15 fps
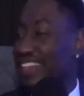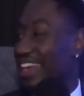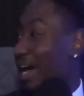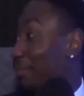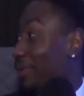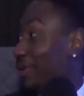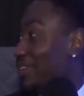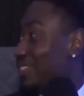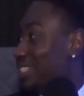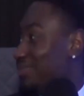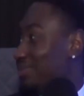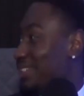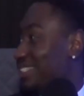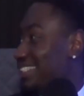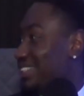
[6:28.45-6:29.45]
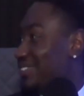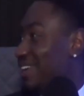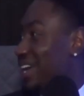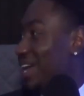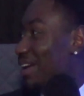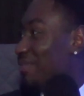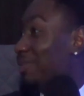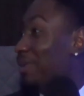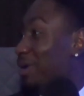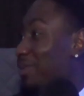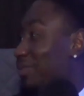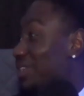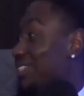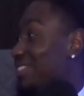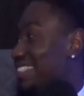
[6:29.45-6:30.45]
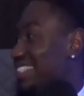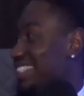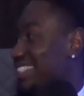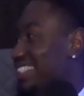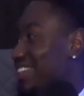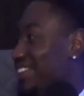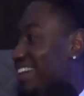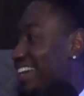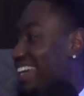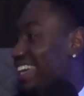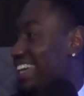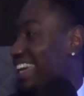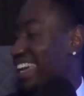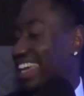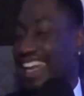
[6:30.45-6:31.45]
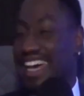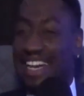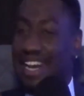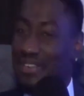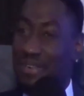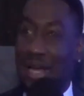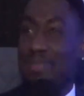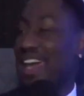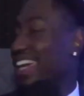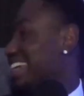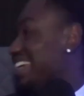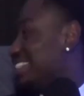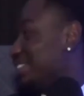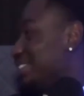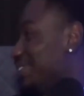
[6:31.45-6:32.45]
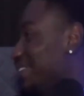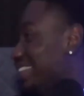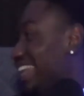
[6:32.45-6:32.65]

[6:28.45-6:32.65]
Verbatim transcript: I paused in the middle of the rap, but my boys were still singing, right? And I got right back into it.